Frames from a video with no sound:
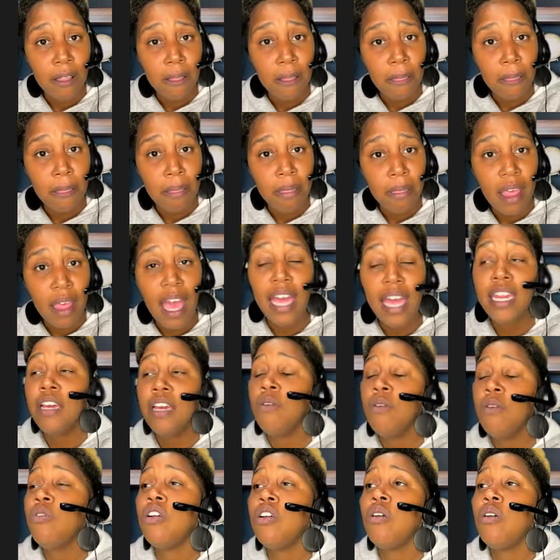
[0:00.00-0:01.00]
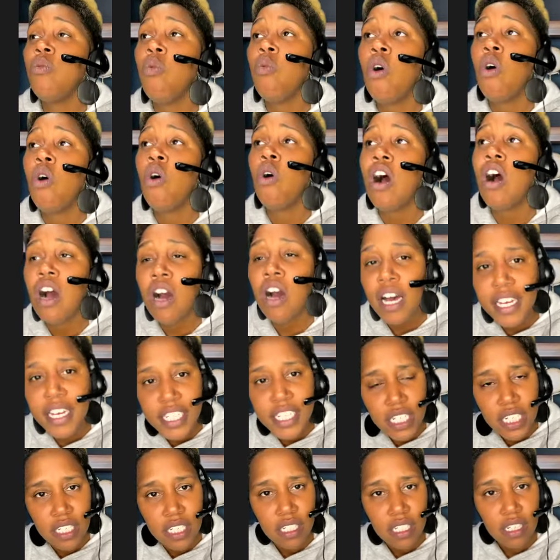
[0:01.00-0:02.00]
I didn't want to wash.
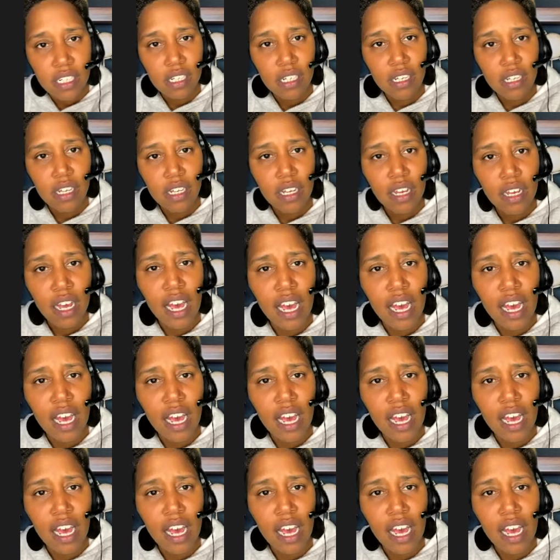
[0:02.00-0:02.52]
I